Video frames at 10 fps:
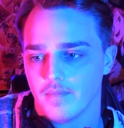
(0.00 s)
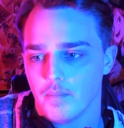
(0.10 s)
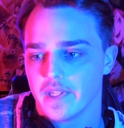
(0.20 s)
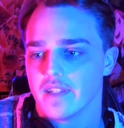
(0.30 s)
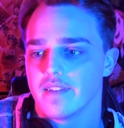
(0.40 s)

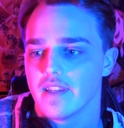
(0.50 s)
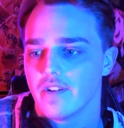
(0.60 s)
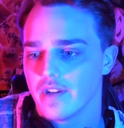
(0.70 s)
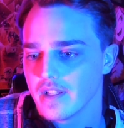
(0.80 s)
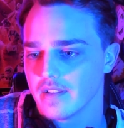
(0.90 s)
but
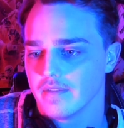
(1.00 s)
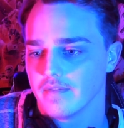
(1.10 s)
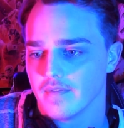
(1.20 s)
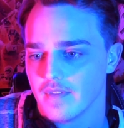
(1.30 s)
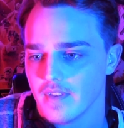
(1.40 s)
considering
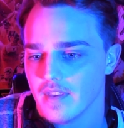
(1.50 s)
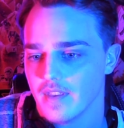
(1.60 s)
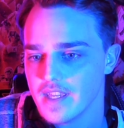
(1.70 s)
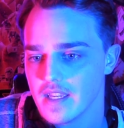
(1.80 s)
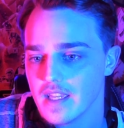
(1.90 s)

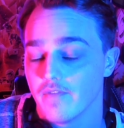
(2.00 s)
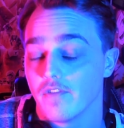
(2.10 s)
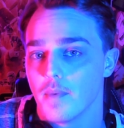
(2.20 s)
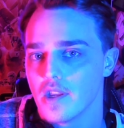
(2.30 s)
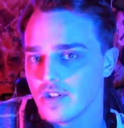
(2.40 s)
the
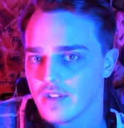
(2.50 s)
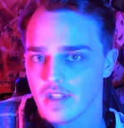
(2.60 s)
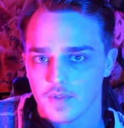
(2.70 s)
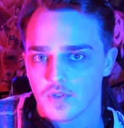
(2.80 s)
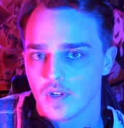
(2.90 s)
information
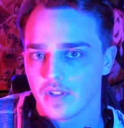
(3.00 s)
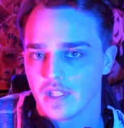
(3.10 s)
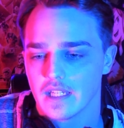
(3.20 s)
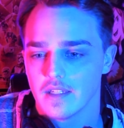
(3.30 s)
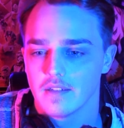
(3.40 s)
that was
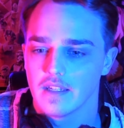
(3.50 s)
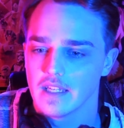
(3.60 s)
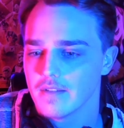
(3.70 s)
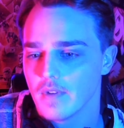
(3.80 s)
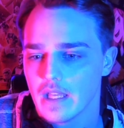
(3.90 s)
trickling in,
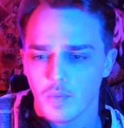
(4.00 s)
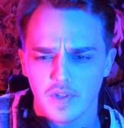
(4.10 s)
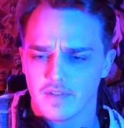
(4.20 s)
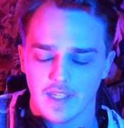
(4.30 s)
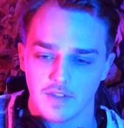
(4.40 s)
it, it
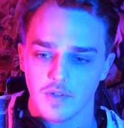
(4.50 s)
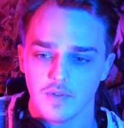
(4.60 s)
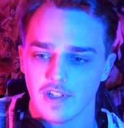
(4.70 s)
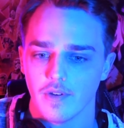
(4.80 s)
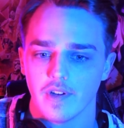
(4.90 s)
wasn't like too
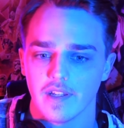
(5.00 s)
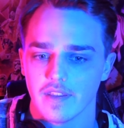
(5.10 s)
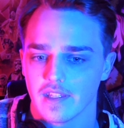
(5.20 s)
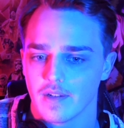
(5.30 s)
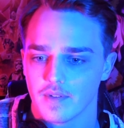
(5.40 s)
slow or
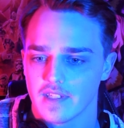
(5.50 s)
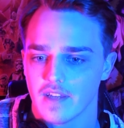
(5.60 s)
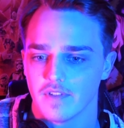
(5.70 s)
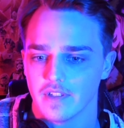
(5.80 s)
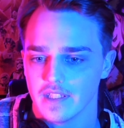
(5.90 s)
anything. There was
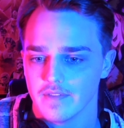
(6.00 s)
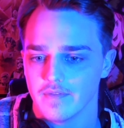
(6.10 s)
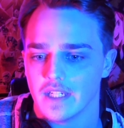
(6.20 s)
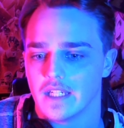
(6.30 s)
definitely